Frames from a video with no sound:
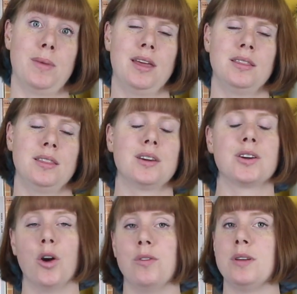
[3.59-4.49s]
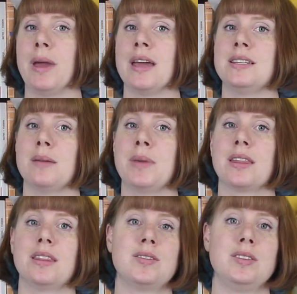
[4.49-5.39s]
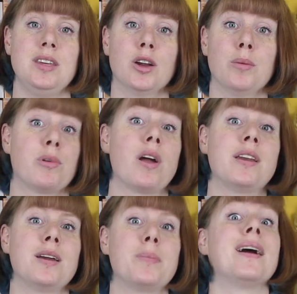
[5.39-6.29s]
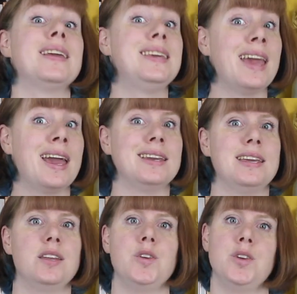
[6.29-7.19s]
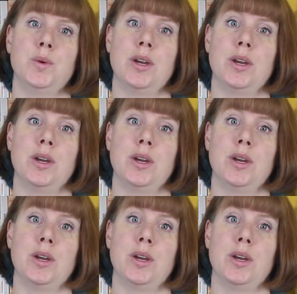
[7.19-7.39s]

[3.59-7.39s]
and the COVID pandemic this year brought it up again in a new